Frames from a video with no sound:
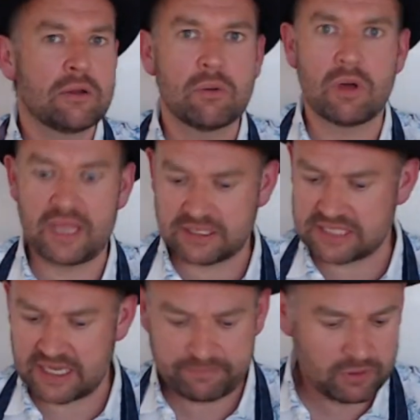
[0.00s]
What the hell's
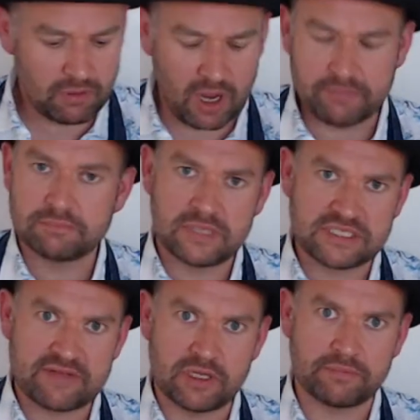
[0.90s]
that? Right,
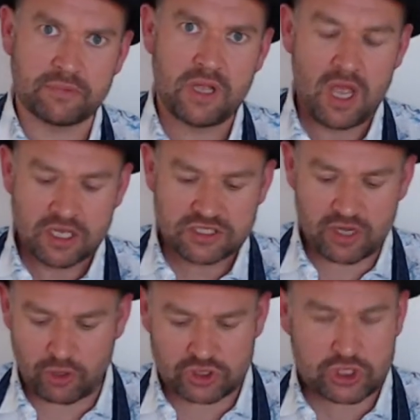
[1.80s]
let's have a look.
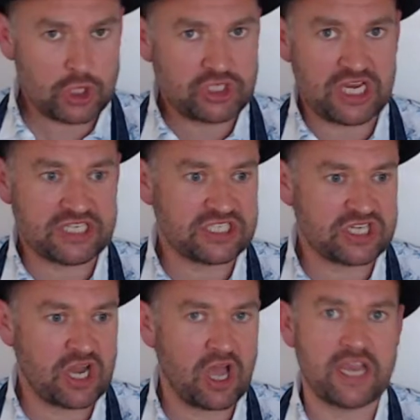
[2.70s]
So I've got 2 cheeses
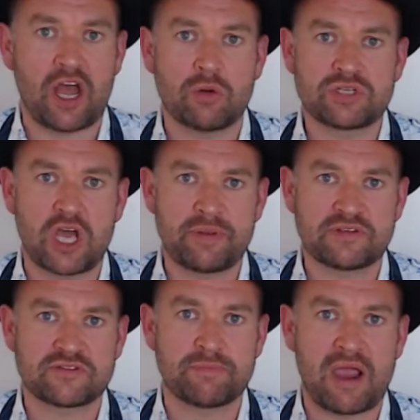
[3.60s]
tonight. I was hoping
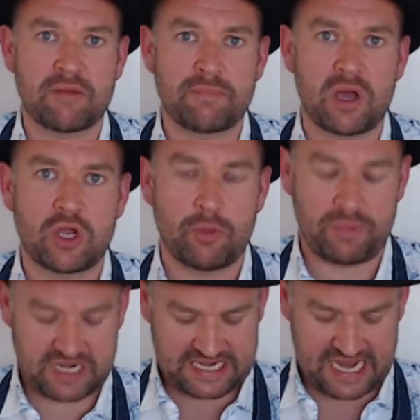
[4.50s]
for some Baron Bygod,
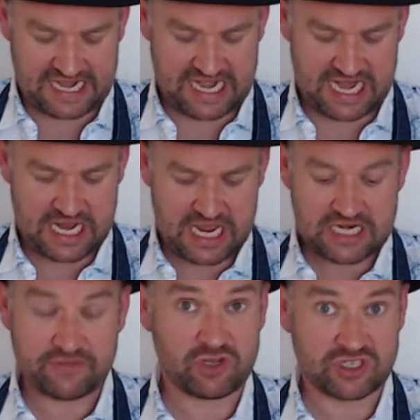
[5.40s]
but I didn't get any.
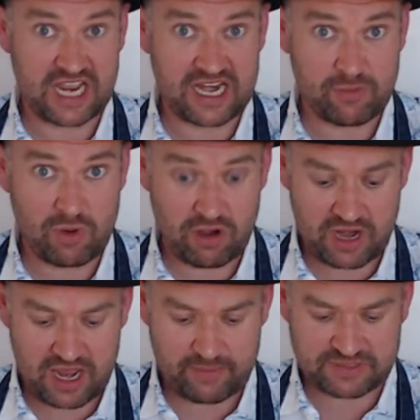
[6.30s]
Difficult to get any where
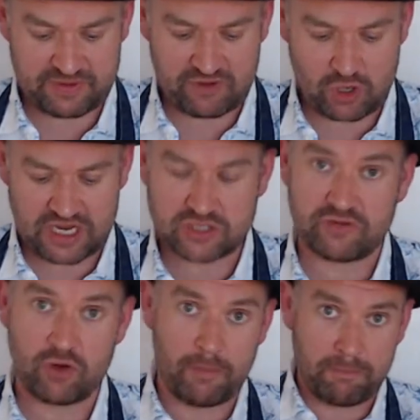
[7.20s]
I am. It's a bit of a lockdown.
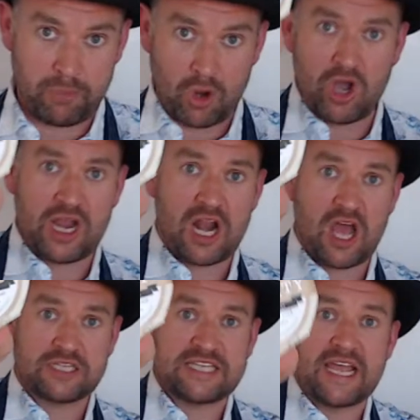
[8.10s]
So I've got Boy
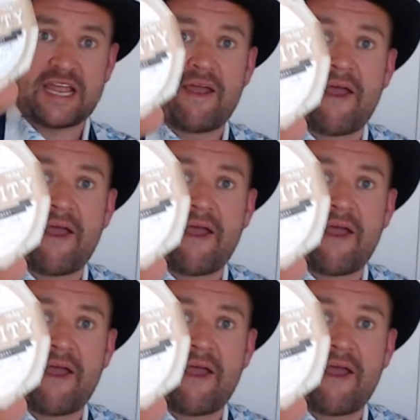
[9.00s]
Latte.